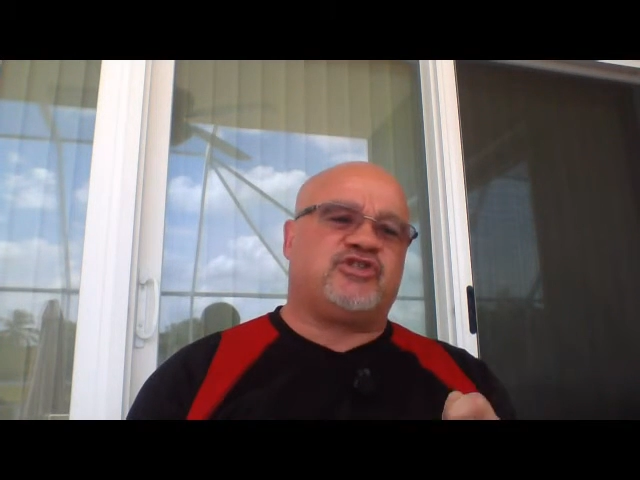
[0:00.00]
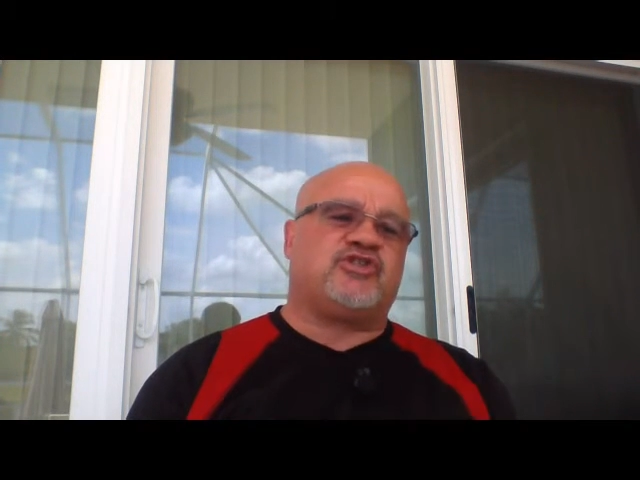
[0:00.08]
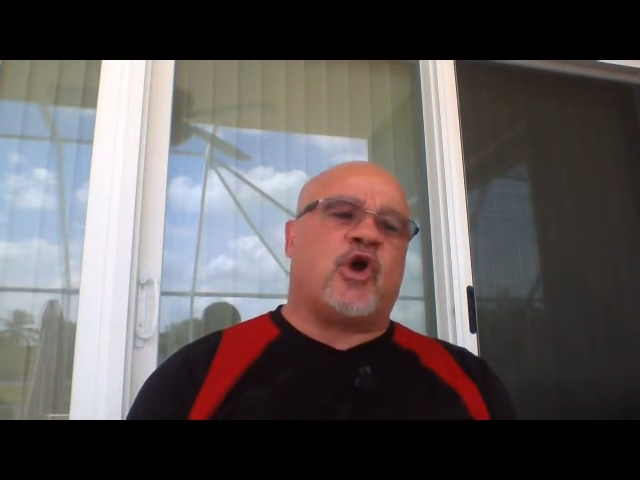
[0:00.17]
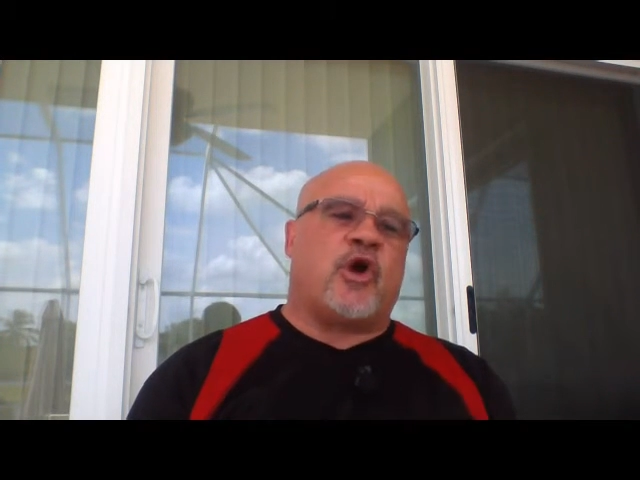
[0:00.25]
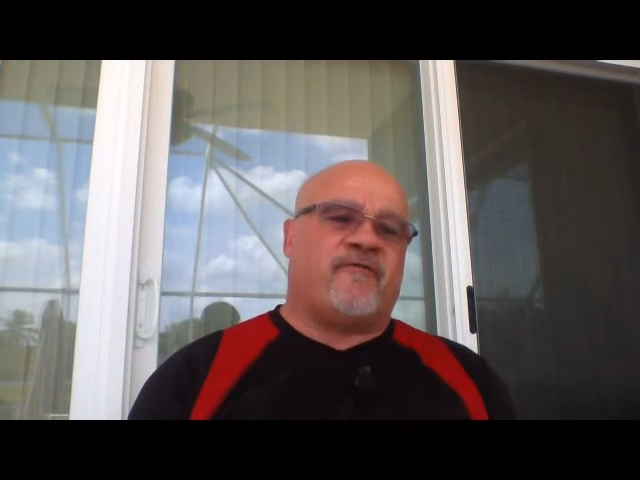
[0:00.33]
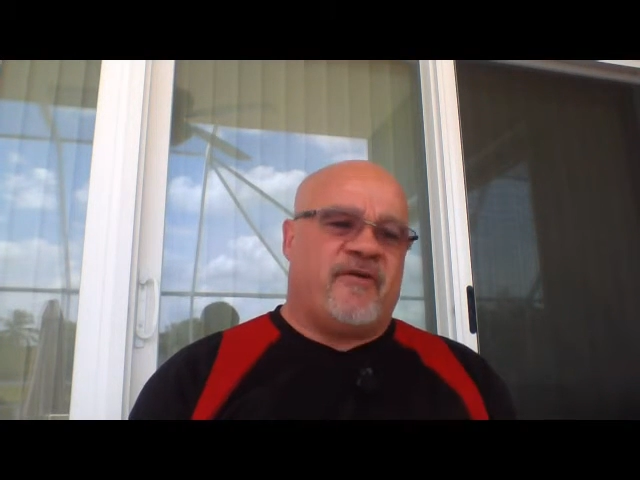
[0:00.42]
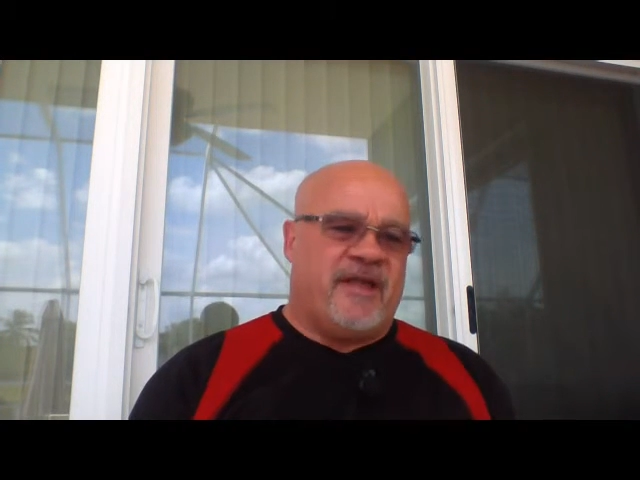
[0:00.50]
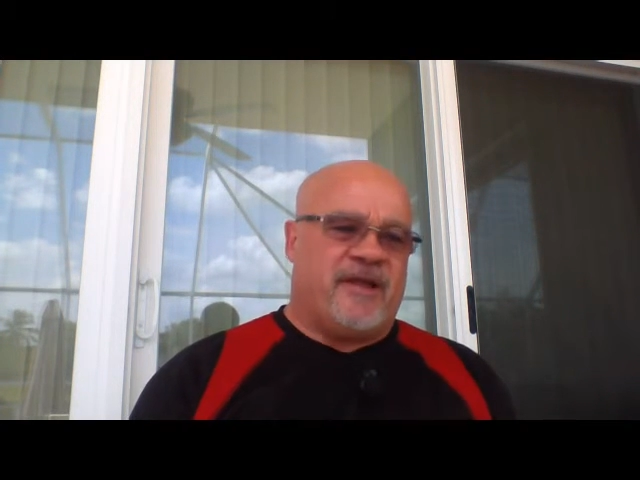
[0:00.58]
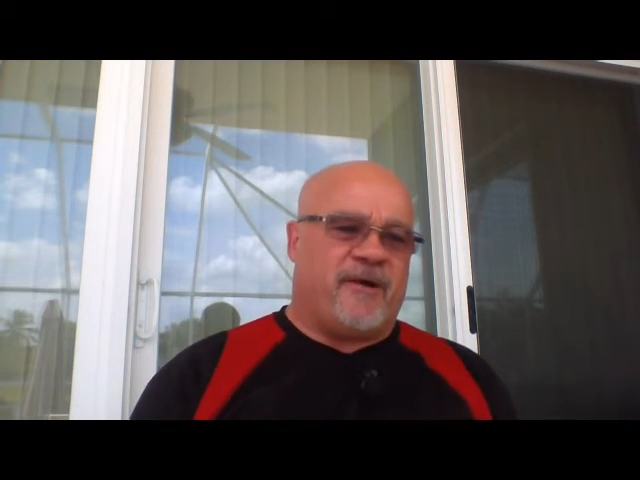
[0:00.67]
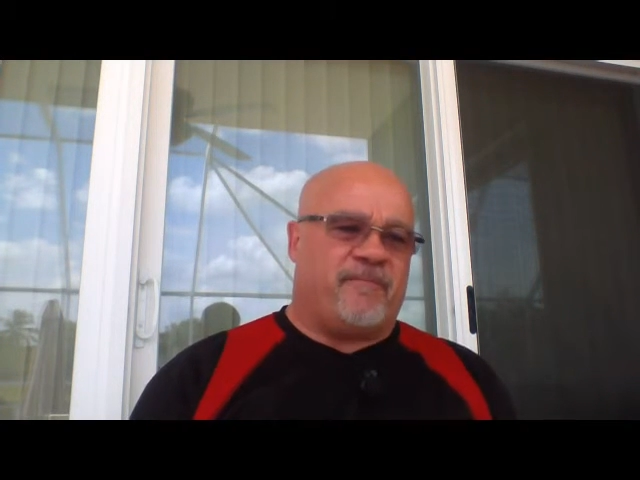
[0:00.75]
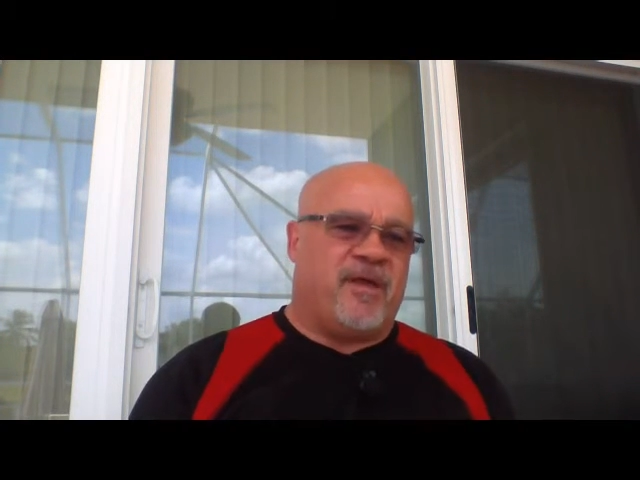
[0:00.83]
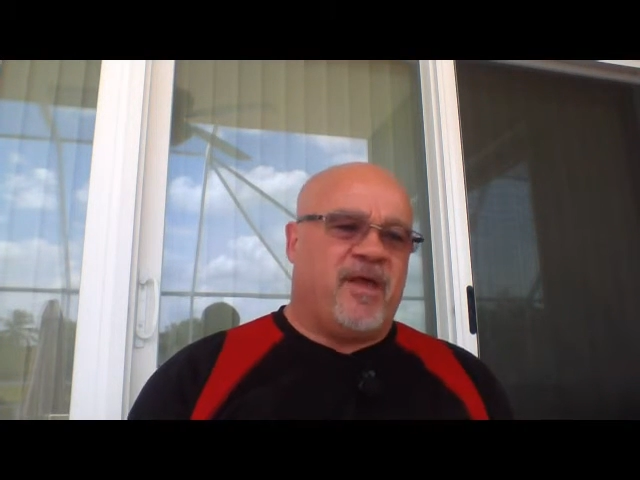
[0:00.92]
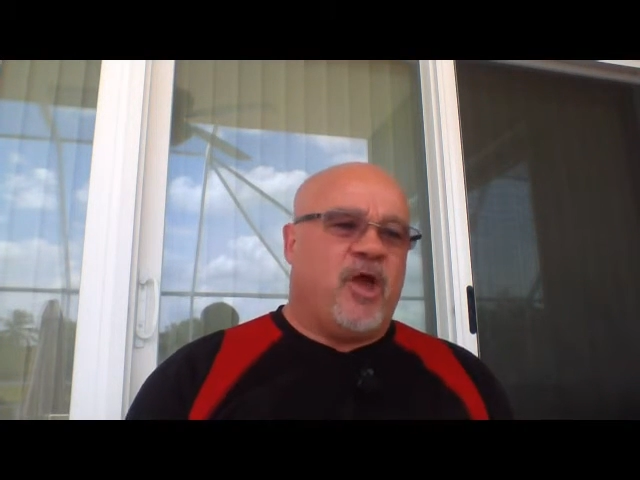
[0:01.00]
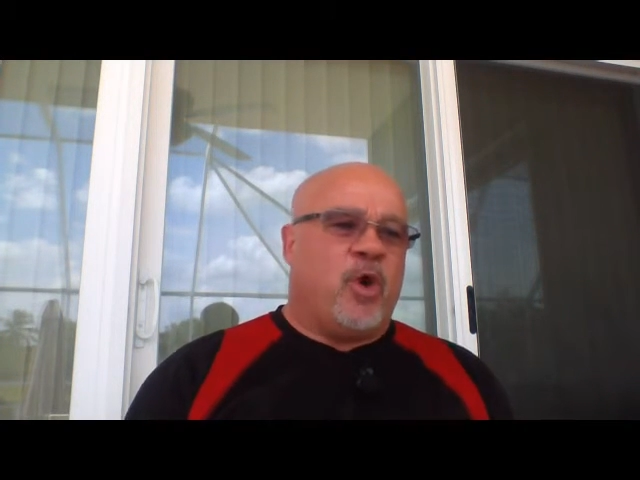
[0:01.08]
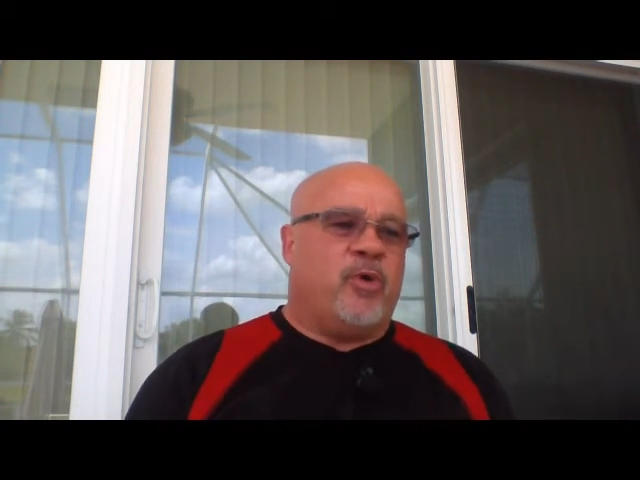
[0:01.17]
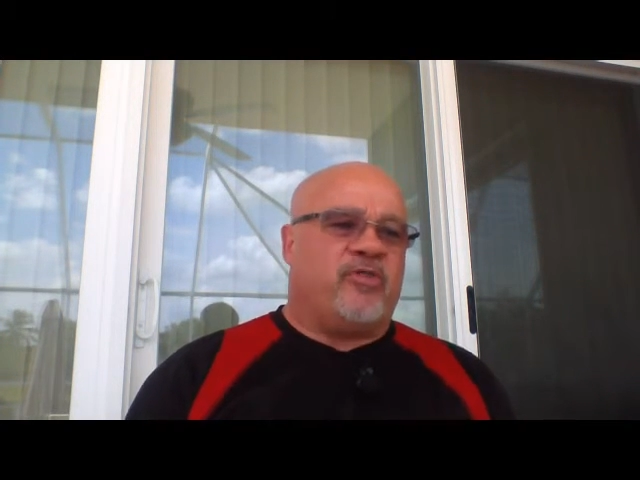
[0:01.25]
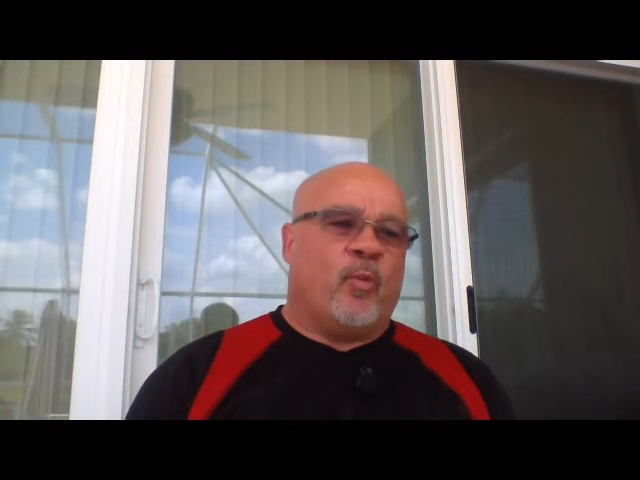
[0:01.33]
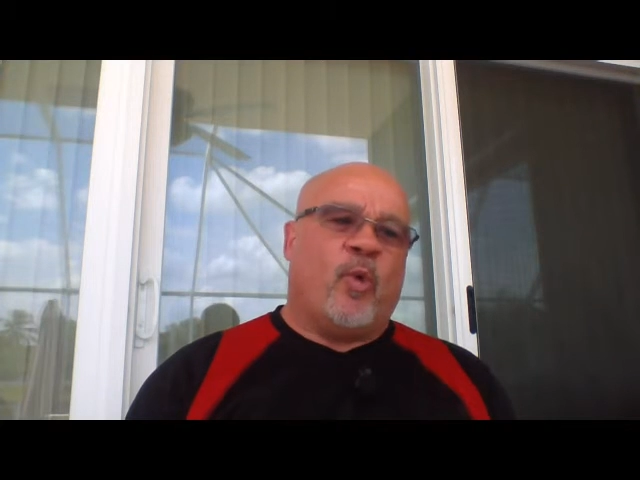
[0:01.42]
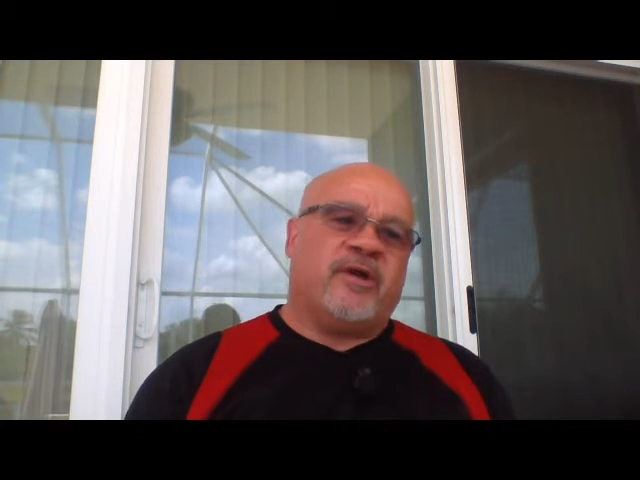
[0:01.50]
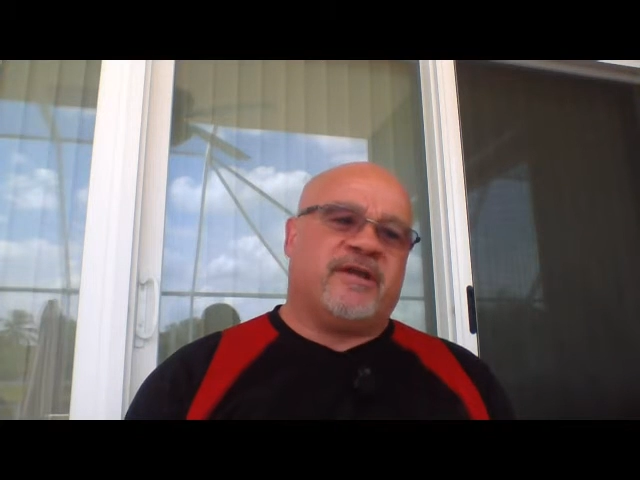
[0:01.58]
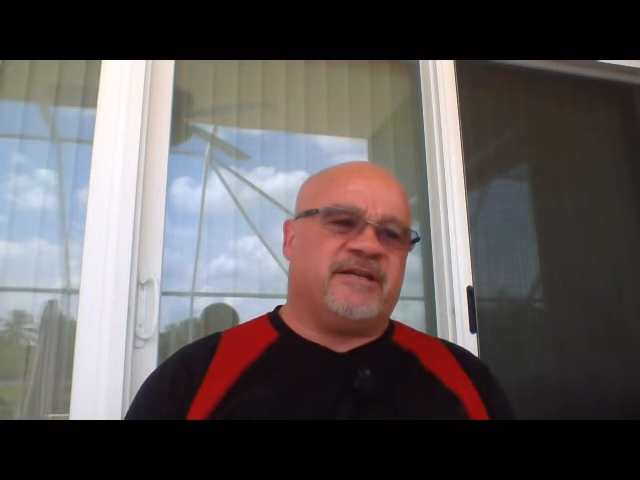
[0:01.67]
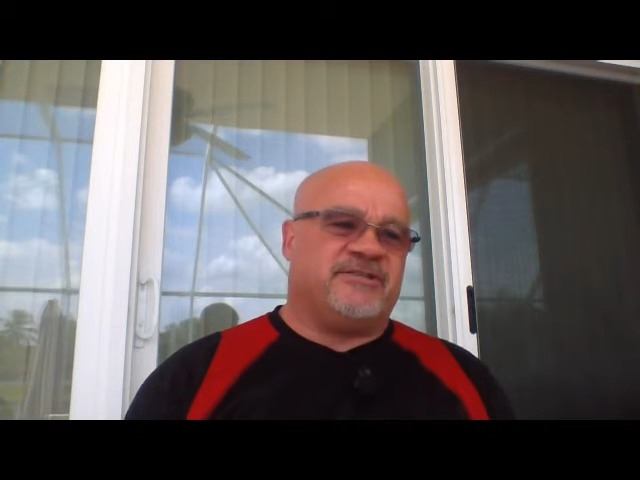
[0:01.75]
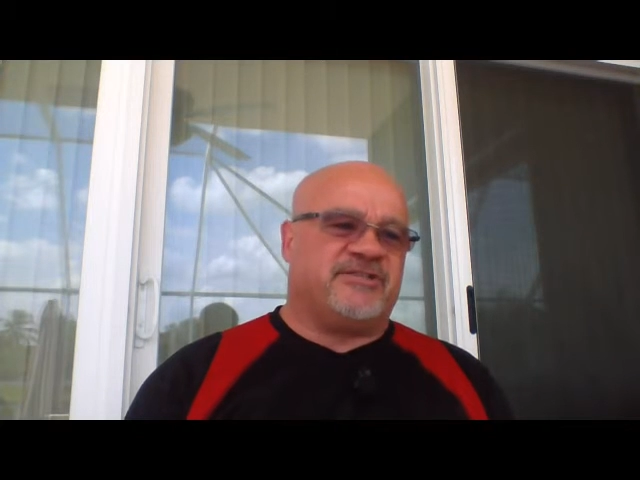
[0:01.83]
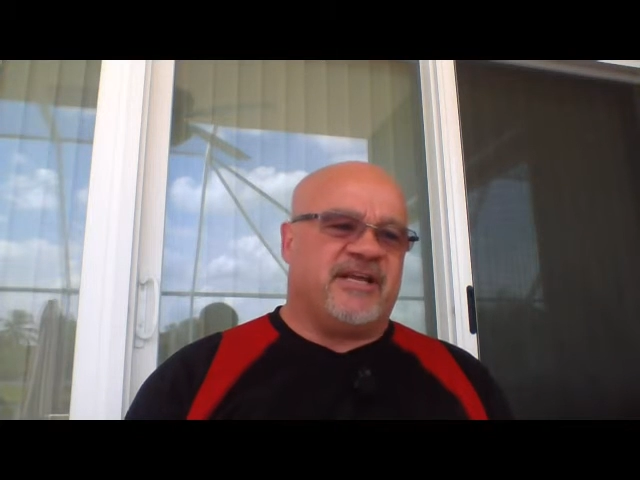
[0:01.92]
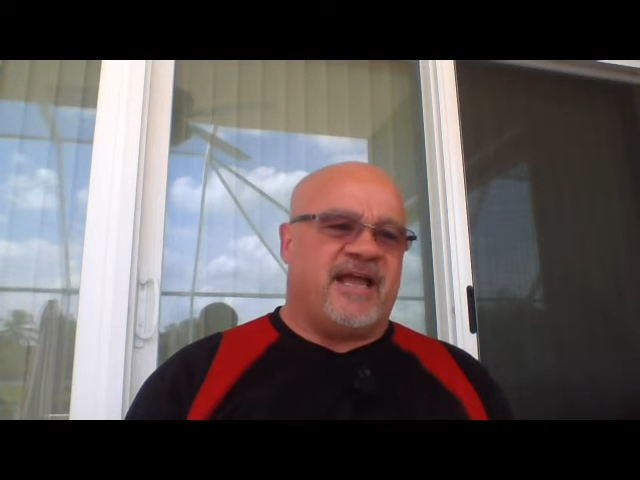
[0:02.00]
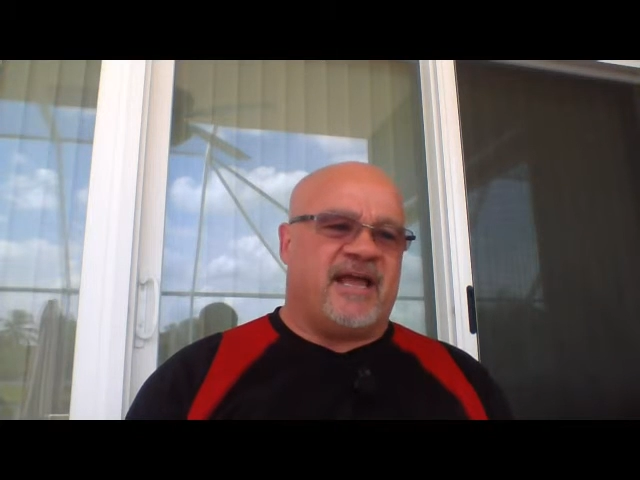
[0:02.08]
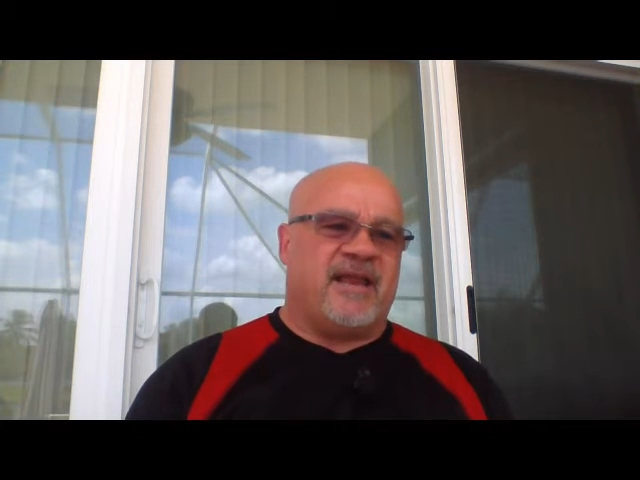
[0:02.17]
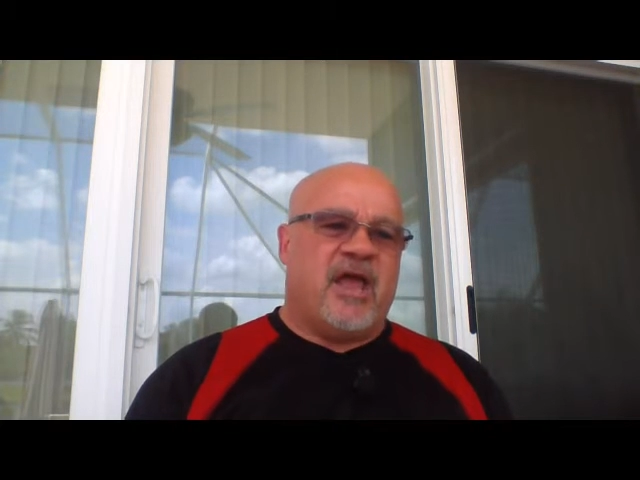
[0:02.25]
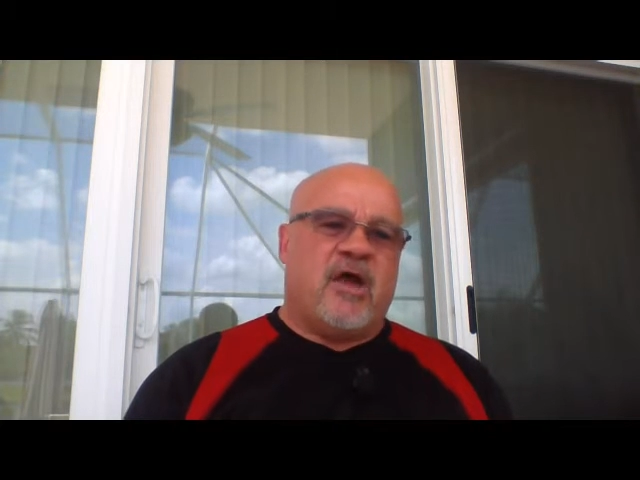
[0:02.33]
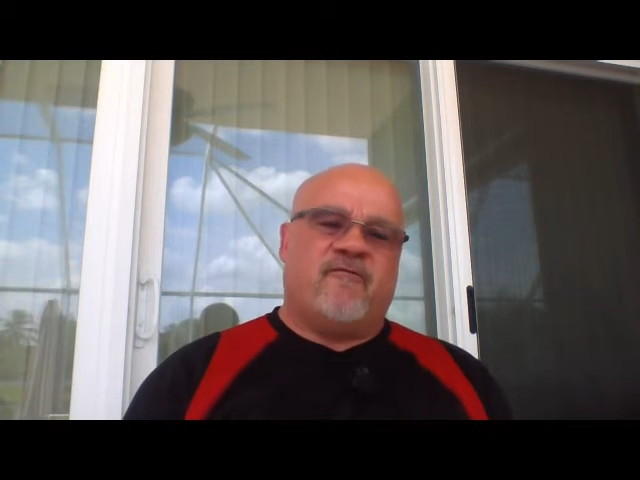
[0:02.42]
serve him with one consent.